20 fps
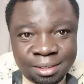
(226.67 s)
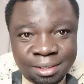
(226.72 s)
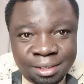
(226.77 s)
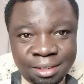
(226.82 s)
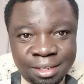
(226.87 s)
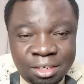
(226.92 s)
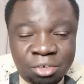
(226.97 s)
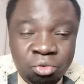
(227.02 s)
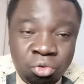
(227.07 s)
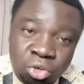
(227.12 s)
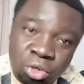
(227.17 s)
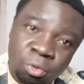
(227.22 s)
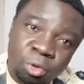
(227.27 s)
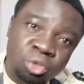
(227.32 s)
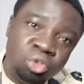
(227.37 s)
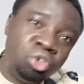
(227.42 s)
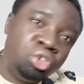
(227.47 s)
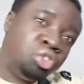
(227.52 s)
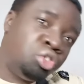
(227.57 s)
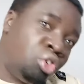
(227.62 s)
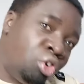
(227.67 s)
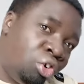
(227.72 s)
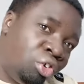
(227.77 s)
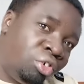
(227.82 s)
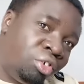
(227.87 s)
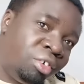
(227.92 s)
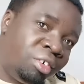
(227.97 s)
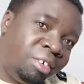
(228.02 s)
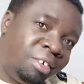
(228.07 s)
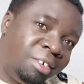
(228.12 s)
that Ruto was not
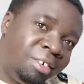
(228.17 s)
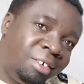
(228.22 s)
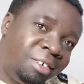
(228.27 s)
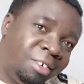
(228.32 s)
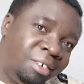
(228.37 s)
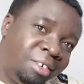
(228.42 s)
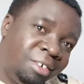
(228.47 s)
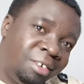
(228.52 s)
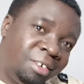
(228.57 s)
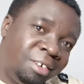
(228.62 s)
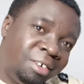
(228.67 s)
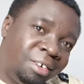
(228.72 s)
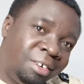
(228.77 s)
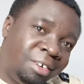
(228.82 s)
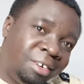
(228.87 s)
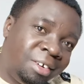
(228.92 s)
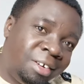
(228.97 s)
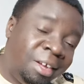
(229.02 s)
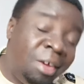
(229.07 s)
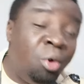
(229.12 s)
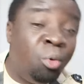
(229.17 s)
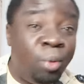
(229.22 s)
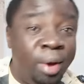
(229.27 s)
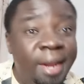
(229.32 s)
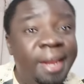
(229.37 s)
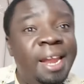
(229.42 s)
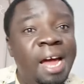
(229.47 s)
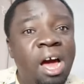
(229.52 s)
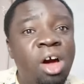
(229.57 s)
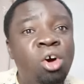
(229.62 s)
wrong,
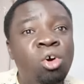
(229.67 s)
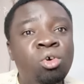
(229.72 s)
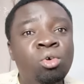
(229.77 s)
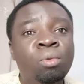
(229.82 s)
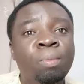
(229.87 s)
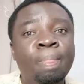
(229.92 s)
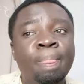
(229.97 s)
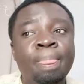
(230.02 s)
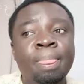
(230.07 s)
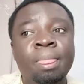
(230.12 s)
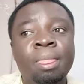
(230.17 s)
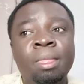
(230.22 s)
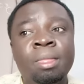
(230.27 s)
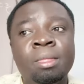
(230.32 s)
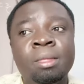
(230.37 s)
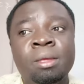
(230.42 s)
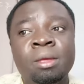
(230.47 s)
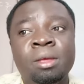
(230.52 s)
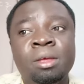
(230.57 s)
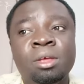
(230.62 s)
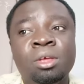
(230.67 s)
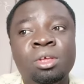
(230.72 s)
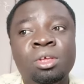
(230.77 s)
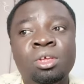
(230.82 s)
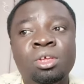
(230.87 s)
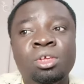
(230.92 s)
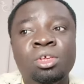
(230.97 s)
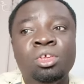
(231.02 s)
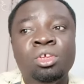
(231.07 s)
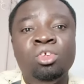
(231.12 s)
when now
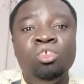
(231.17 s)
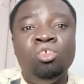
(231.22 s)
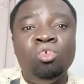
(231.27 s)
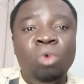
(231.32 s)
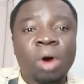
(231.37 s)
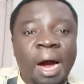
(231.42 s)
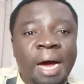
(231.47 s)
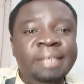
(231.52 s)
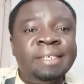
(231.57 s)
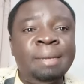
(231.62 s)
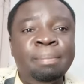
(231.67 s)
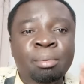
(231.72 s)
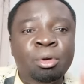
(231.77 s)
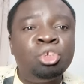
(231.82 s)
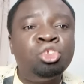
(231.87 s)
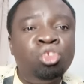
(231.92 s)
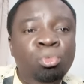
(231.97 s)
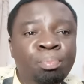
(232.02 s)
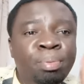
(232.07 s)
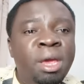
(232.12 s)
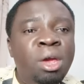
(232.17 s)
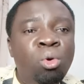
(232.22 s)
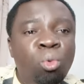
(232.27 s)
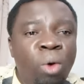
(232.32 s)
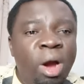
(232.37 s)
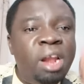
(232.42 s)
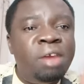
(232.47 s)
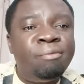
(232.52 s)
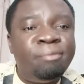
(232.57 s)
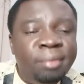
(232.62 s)
you are supposed to pay
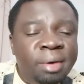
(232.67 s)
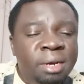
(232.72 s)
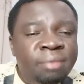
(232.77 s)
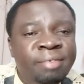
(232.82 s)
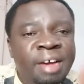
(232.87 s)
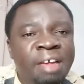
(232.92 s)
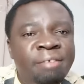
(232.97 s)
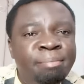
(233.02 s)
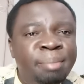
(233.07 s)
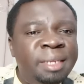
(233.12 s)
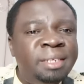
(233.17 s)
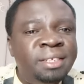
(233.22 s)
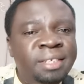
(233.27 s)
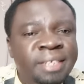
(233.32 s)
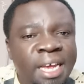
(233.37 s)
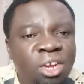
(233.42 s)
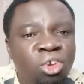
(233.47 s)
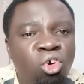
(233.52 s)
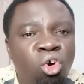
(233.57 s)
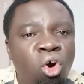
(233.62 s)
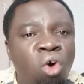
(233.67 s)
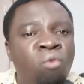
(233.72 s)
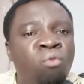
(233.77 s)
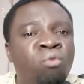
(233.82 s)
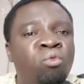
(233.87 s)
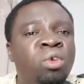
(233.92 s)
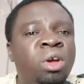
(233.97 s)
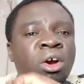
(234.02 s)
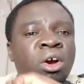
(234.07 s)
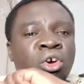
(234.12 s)
one point five percent of
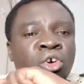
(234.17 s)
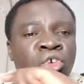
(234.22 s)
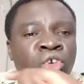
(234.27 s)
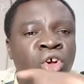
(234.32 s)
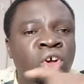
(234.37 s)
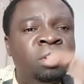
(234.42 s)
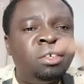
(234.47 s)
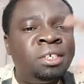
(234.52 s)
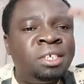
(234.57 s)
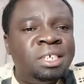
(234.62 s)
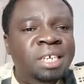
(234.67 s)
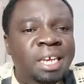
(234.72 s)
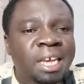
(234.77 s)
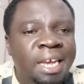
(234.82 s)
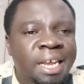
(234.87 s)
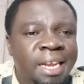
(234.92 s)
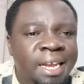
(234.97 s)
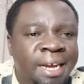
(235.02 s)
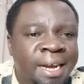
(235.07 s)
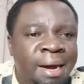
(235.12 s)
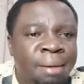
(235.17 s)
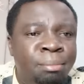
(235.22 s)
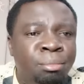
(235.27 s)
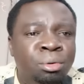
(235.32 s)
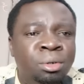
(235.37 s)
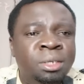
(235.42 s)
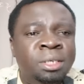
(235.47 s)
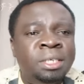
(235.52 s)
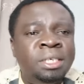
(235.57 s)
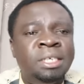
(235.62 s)
your gross
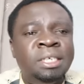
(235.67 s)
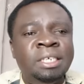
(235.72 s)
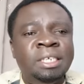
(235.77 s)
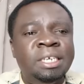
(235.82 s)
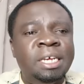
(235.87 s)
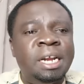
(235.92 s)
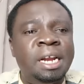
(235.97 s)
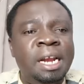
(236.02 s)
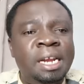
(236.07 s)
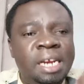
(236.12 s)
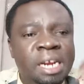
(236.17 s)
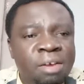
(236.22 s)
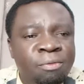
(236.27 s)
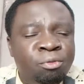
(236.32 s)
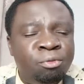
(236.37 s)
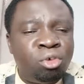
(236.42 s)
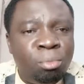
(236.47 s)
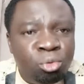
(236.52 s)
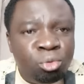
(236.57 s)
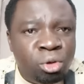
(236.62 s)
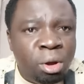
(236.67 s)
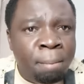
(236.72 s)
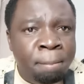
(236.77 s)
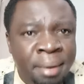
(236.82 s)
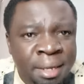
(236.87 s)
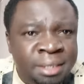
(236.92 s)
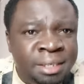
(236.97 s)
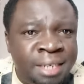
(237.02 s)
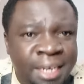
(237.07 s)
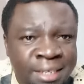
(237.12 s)
income generated from your
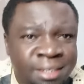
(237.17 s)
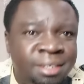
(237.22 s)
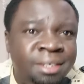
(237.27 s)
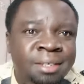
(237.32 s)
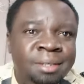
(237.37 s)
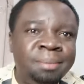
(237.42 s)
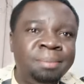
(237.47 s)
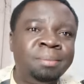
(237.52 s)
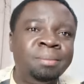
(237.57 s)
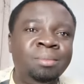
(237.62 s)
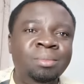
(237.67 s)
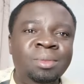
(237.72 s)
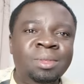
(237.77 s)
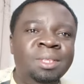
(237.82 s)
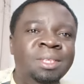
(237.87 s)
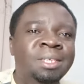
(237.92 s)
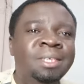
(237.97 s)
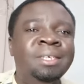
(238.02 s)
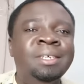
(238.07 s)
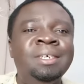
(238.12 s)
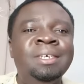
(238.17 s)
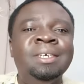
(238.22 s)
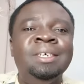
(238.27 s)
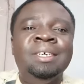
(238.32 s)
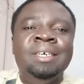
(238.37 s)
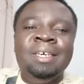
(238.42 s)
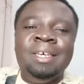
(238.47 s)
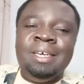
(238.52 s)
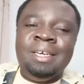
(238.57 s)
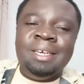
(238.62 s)
business.
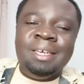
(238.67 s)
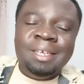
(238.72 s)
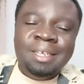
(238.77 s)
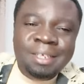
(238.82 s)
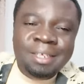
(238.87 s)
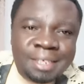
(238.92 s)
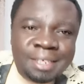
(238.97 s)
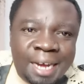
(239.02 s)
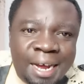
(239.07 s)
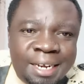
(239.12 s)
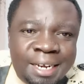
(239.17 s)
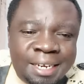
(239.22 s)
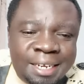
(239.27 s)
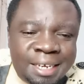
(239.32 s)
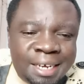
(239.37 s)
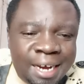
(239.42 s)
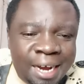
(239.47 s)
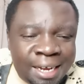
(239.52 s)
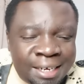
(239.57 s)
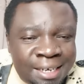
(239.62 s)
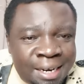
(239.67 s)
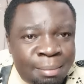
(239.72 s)
Yani, ata